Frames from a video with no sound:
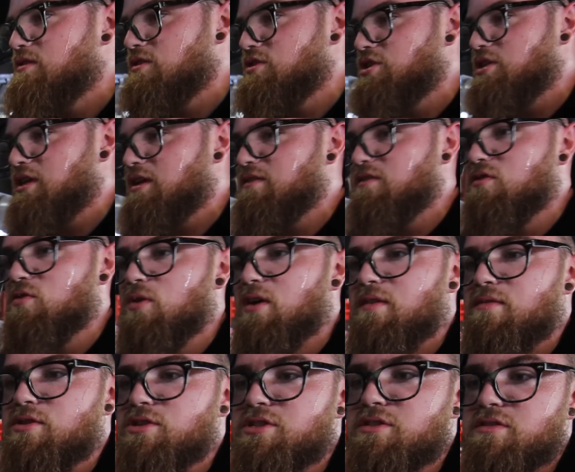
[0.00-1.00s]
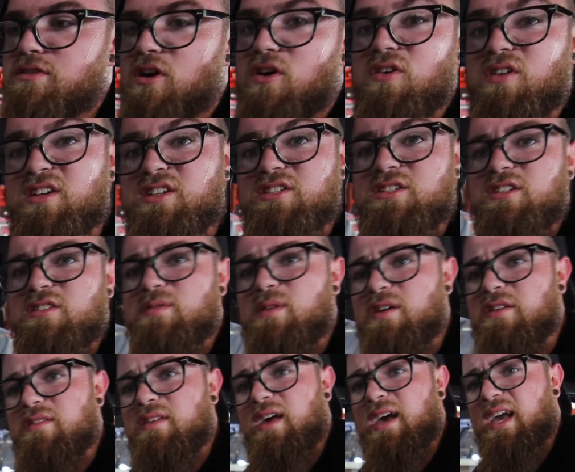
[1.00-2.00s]
she gets to wherever she's going and she
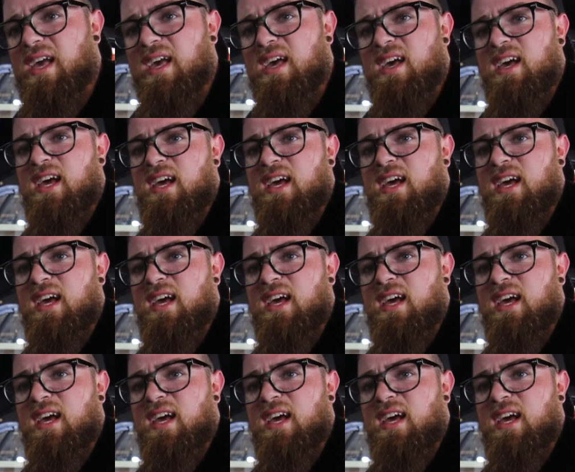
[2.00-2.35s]
smells like